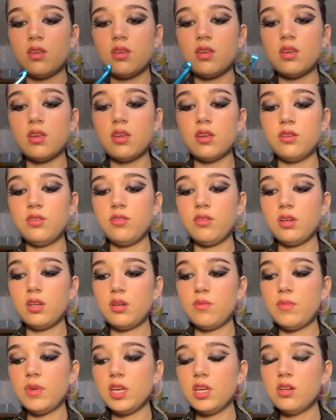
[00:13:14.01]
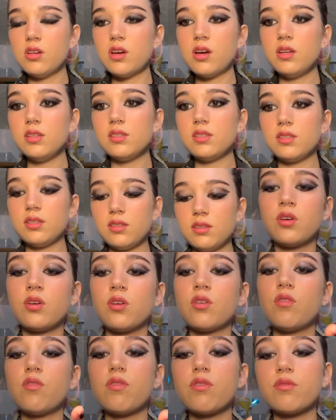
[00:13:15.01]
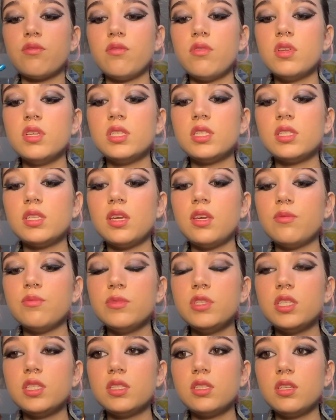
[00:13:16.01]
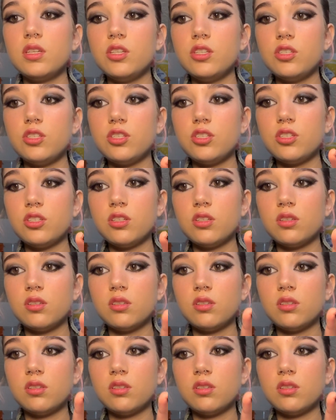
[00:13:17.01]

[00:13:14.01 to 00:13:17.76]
and you're gonna make a knot. Go through the same stitch,